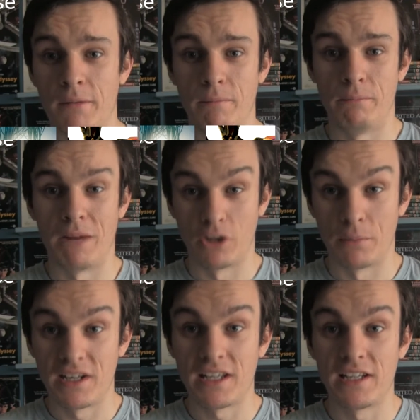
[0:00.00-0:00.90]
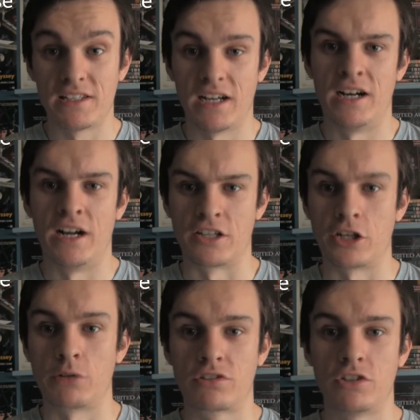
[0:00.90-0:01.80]
My nominees are A
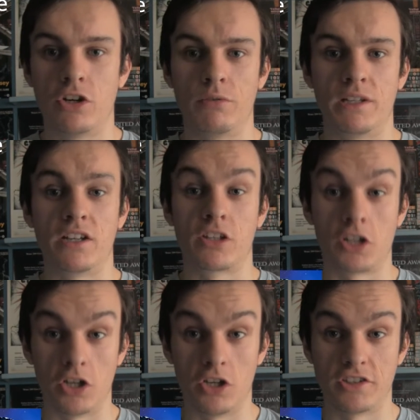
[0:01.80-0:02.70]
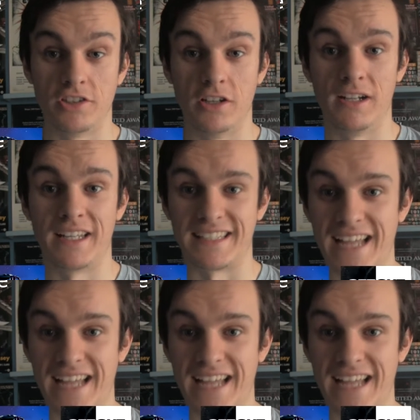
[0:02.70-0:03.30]
Ghost Story, Colossal,